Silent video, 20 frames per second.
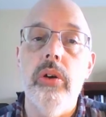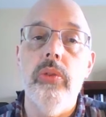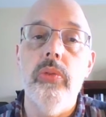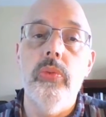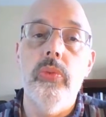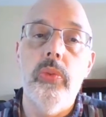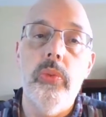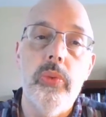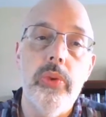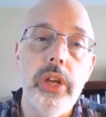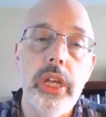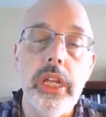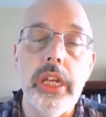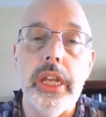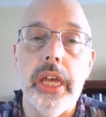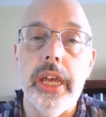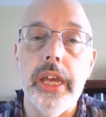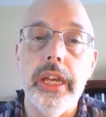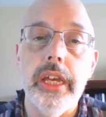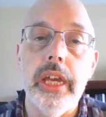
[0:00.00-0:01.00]

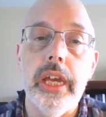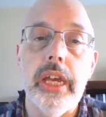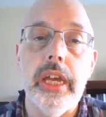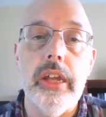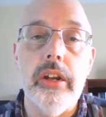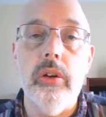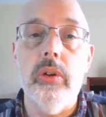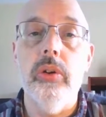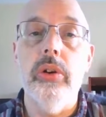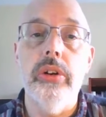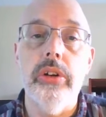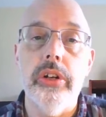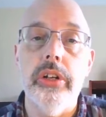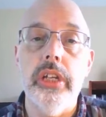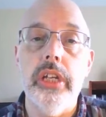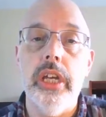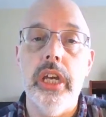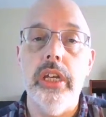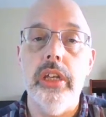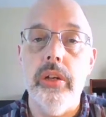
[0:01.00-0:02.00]
reading in order to
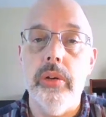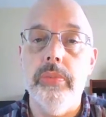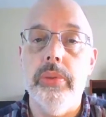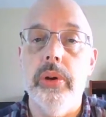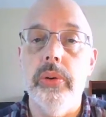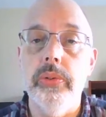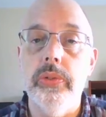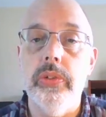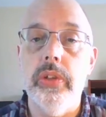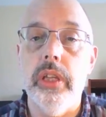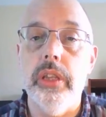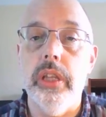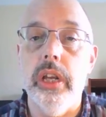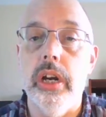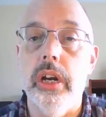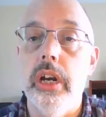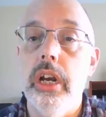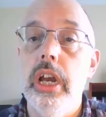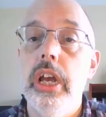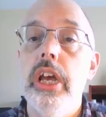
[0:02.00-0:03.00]
get your post in
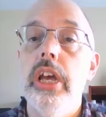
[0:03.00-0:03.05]
there.